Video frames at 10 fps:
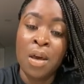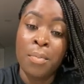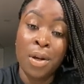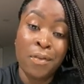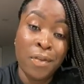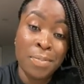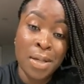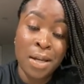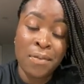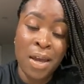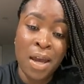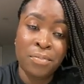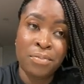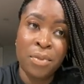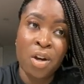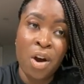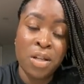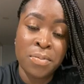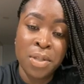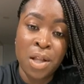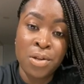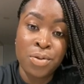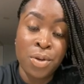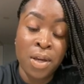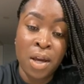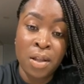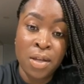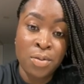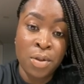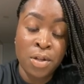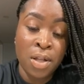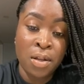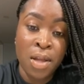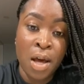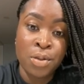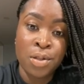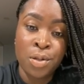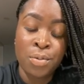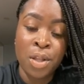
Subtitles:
But on the flip side of that, there are some sellers who can care less who they're selling the house to,